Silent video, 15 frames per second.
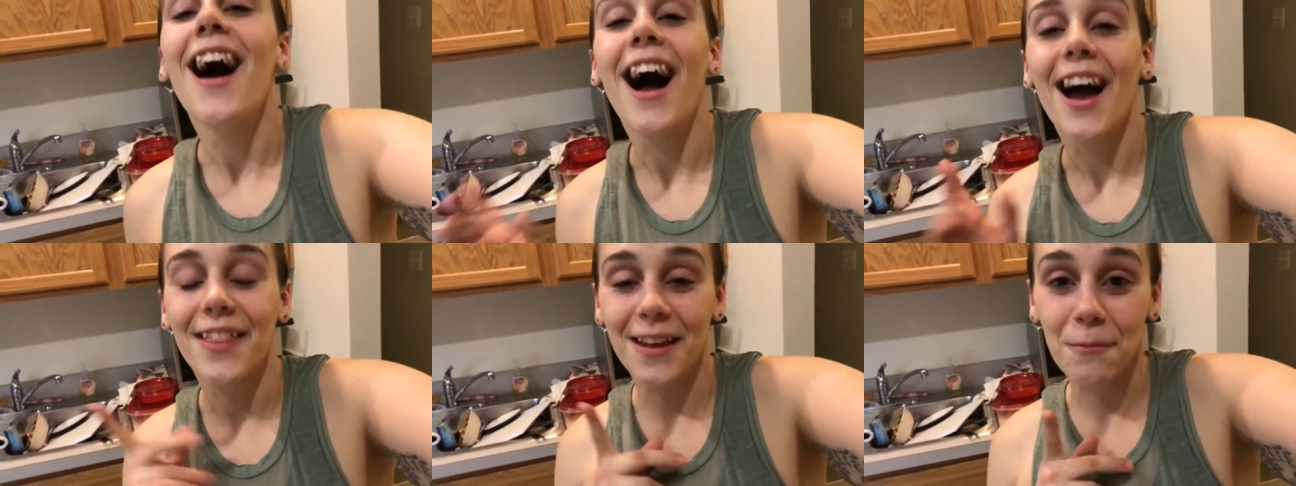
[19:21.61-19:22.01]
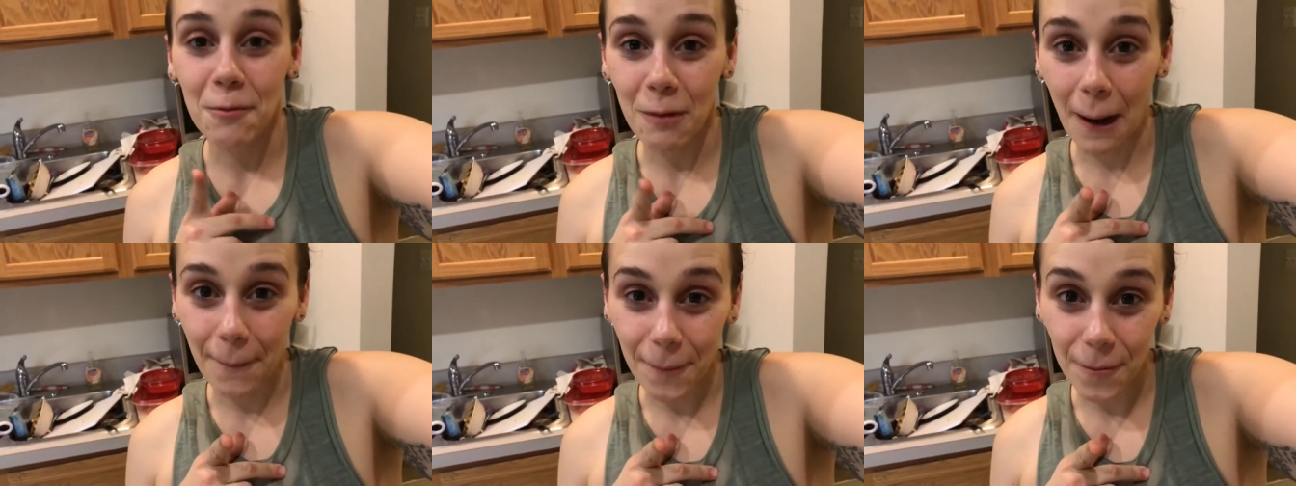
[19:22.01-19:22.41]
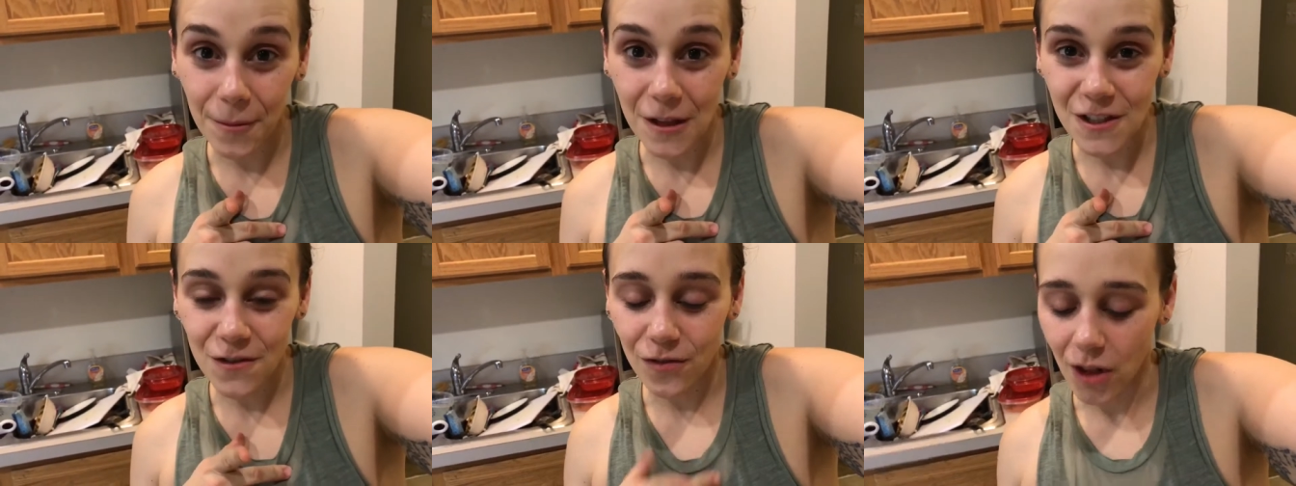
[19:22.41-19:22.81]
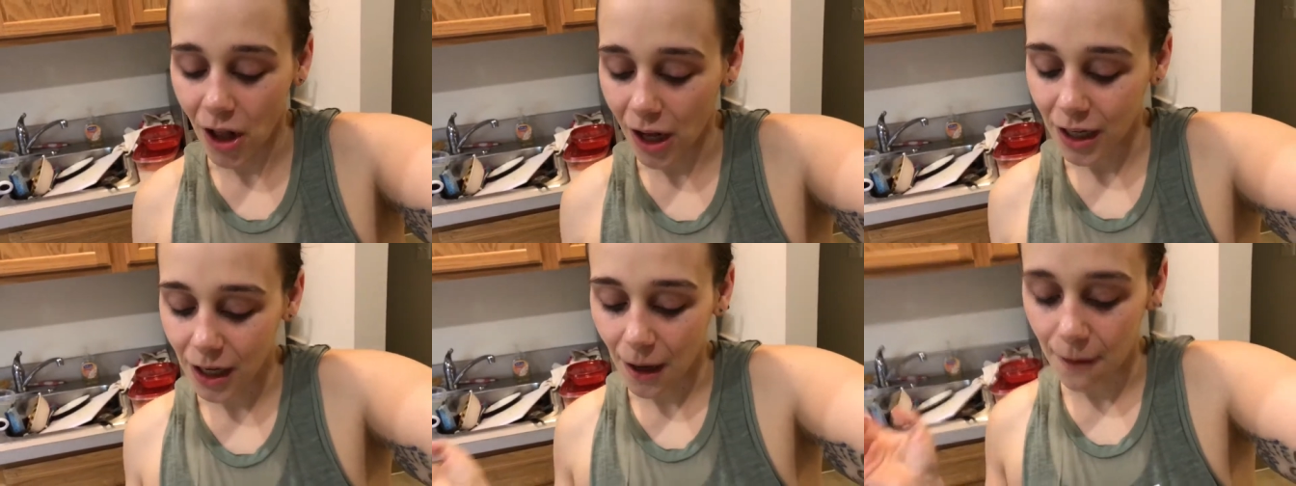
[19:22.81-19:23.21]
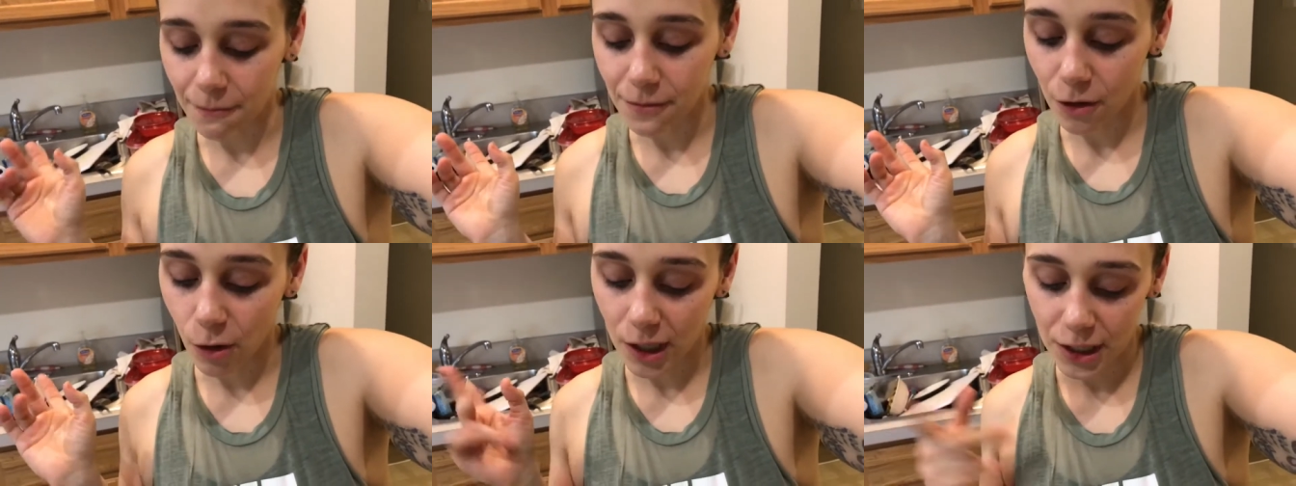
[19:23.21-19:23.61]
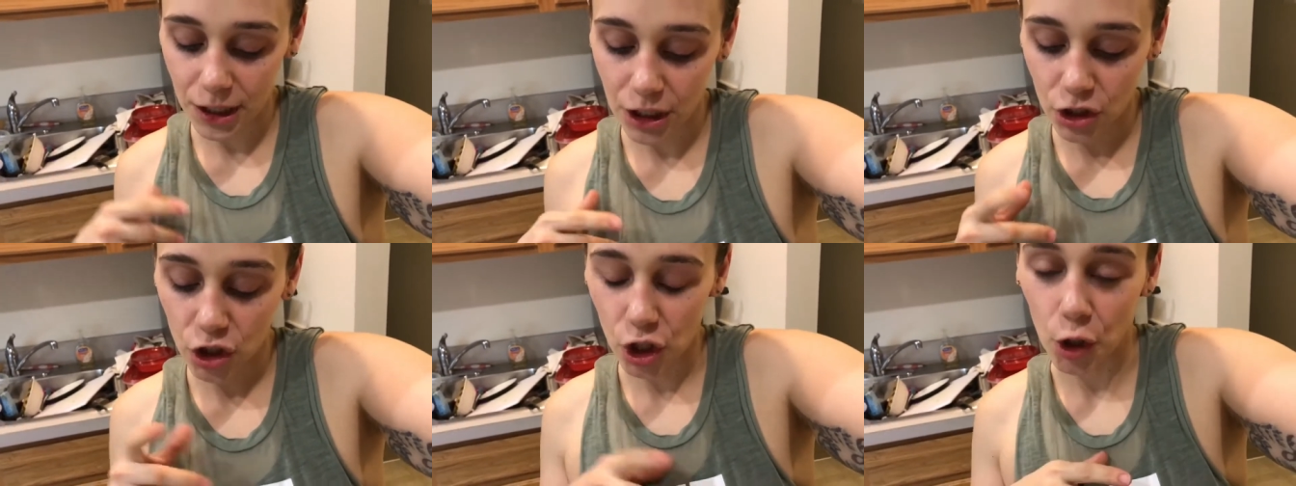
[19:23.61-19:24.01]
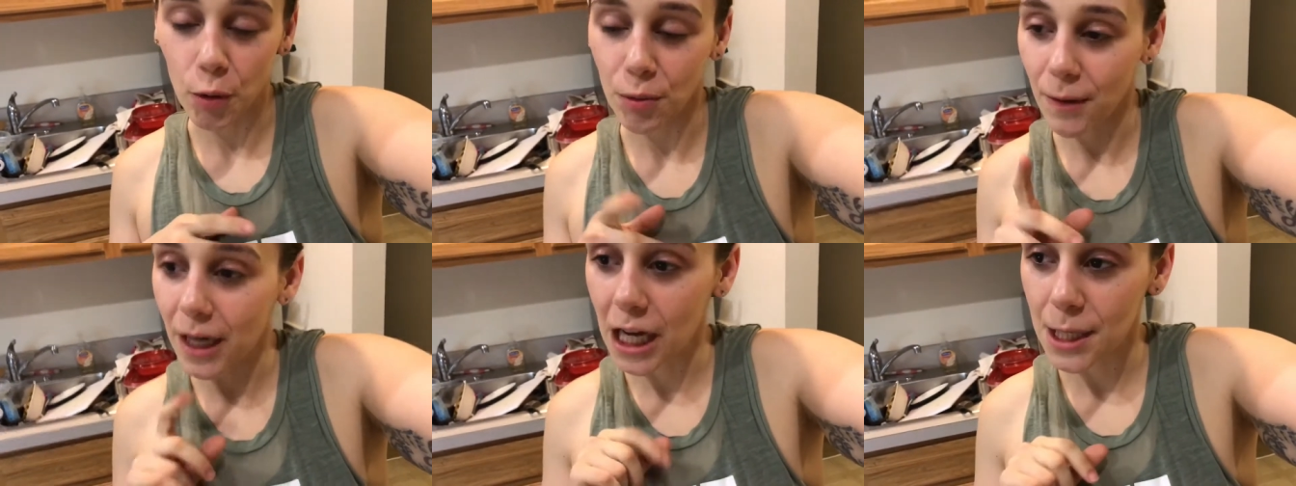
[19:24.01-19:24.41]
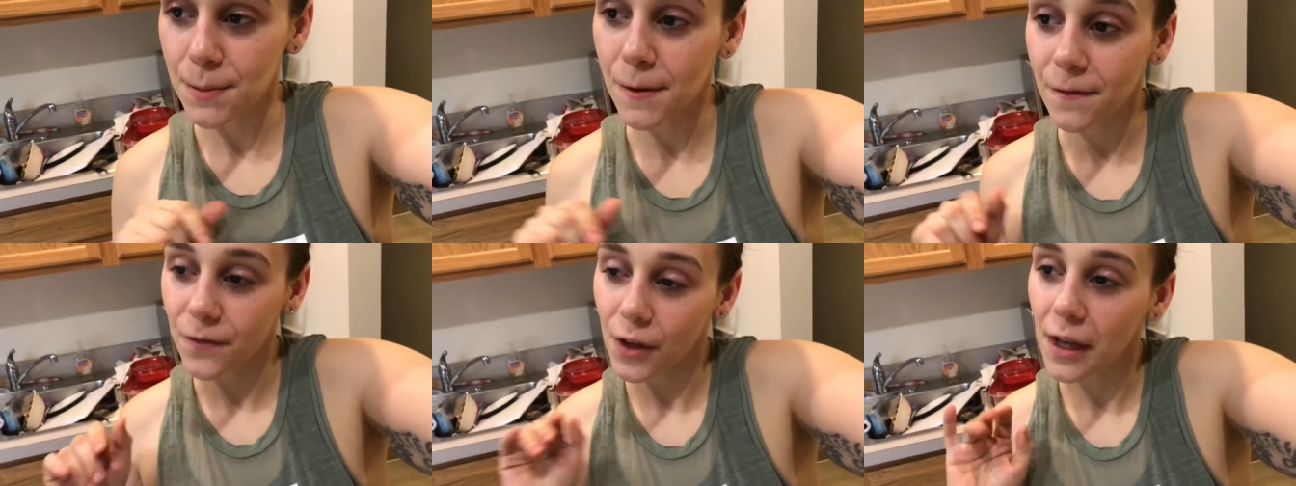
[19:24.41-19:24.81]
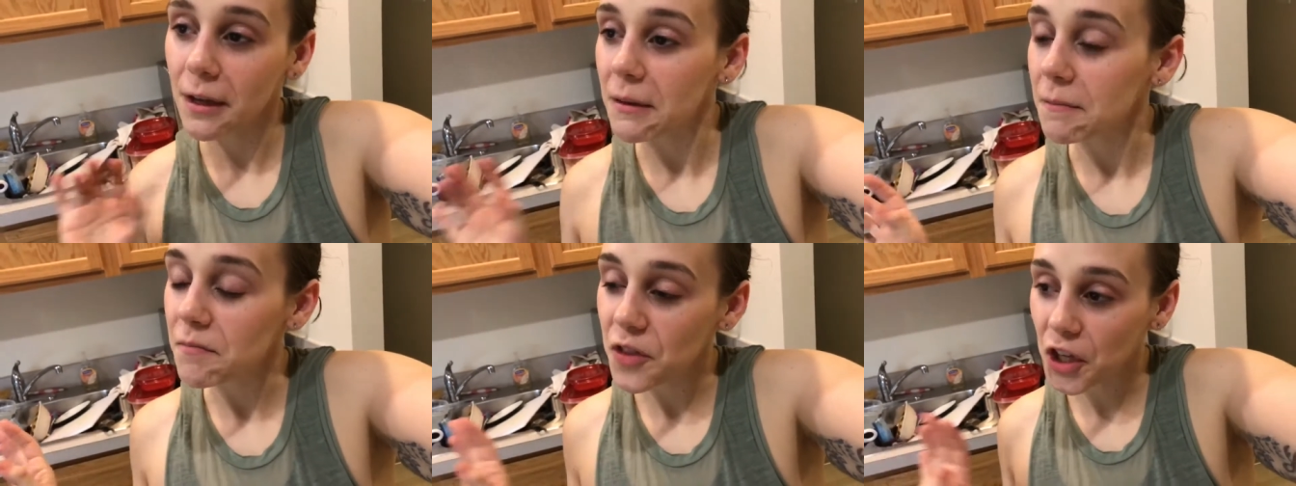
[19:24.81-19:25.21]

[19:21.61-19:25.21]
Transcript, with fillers: I think I'm gonna wrap up this vlog. I'm going to chill with my husband for like